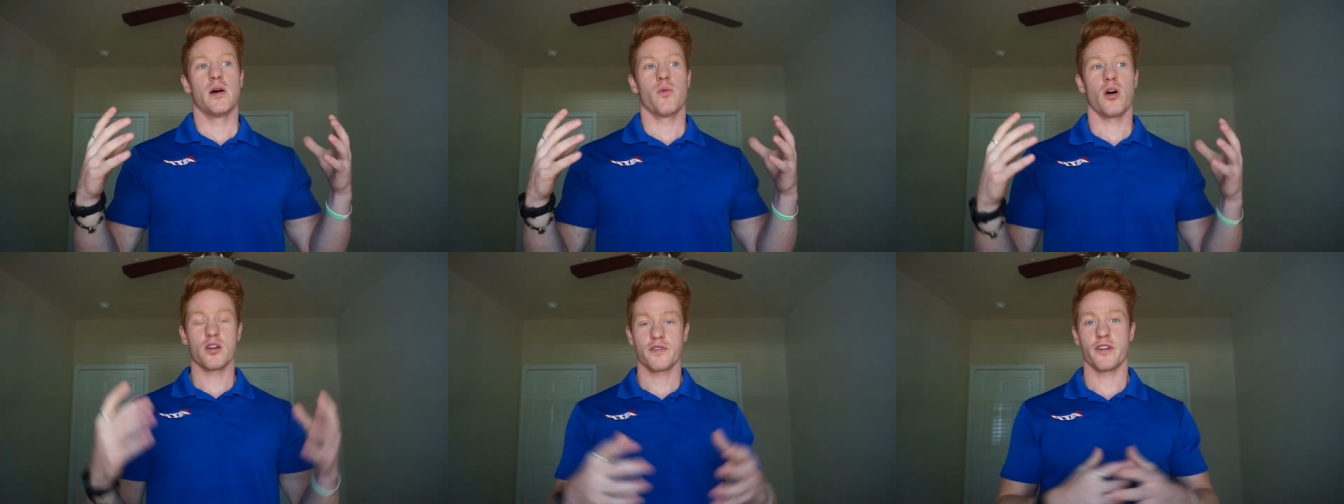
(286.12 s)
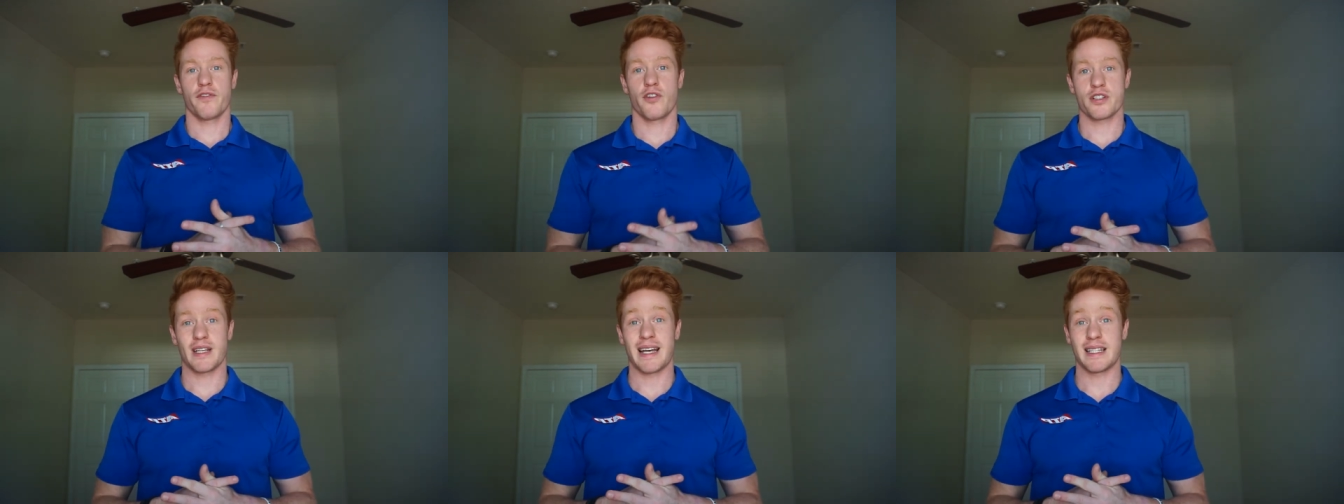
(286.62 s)
we're also very
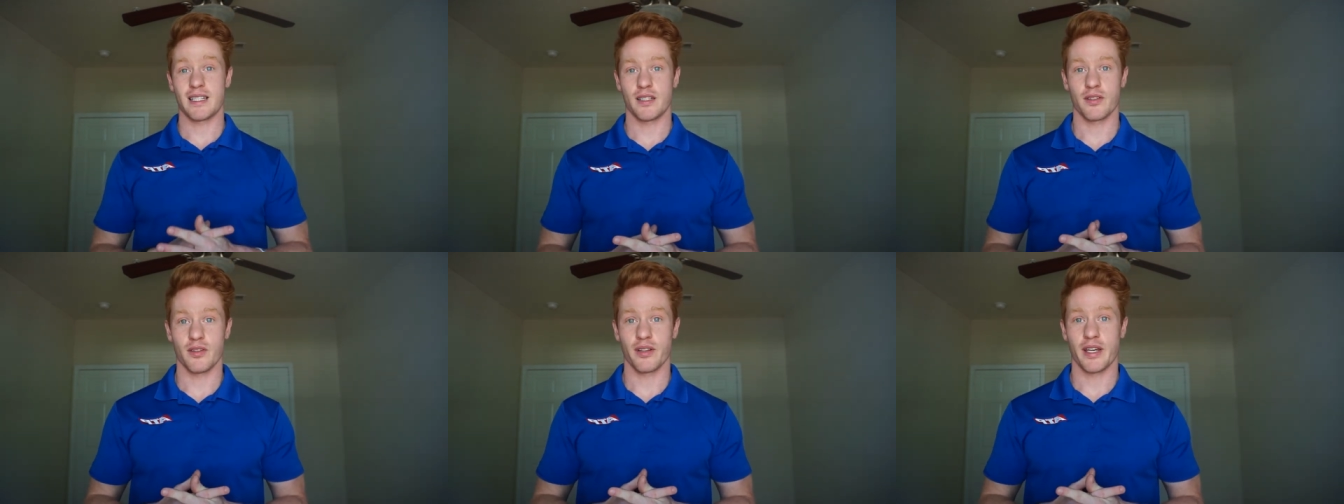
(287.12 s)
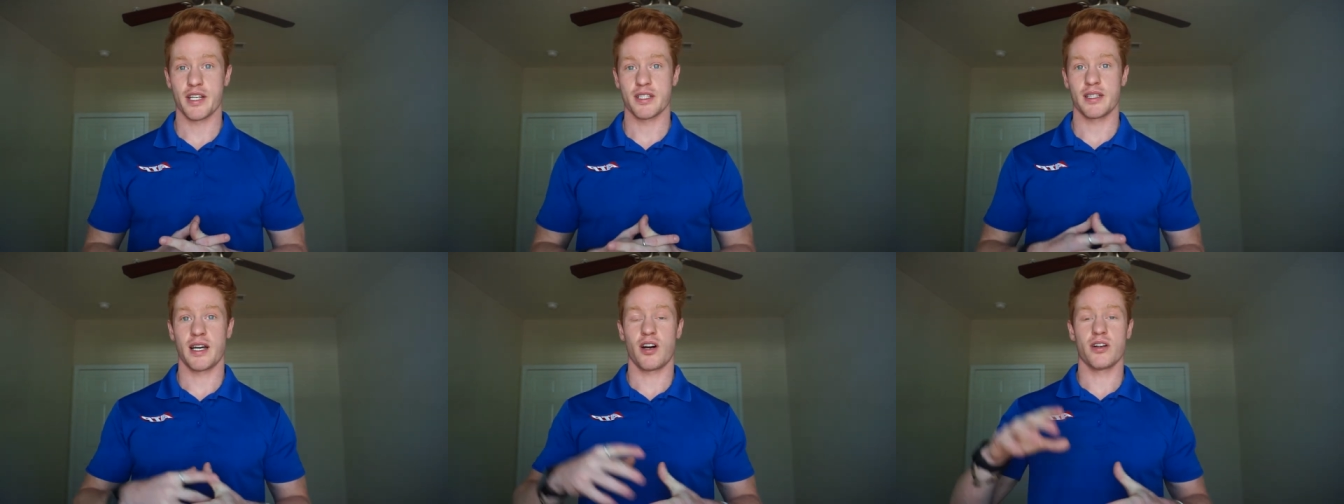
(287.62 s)
fortunate at the Daytona
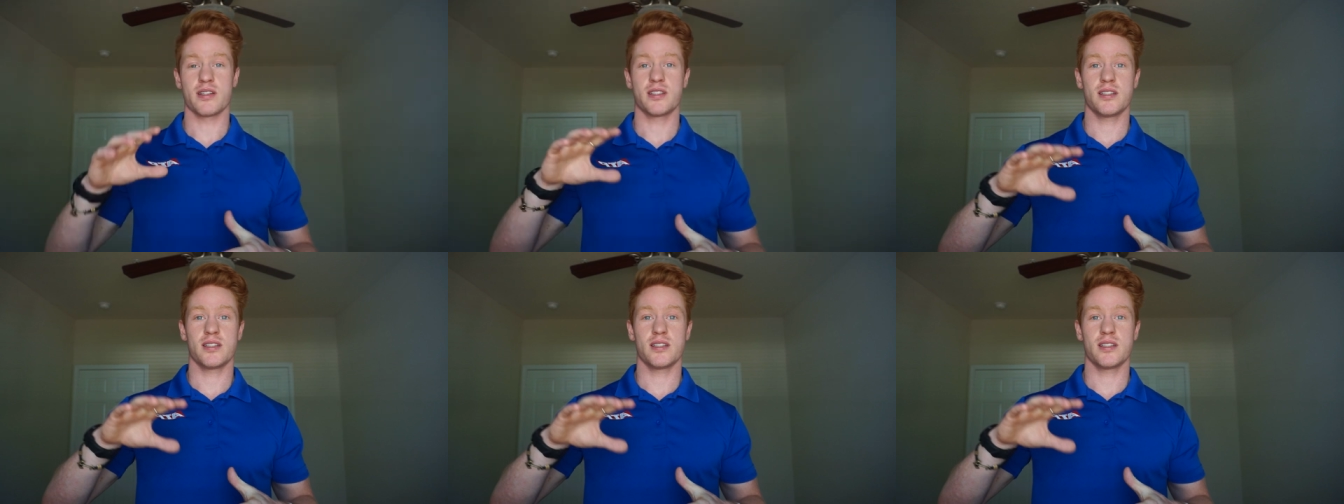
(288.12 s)
location that our,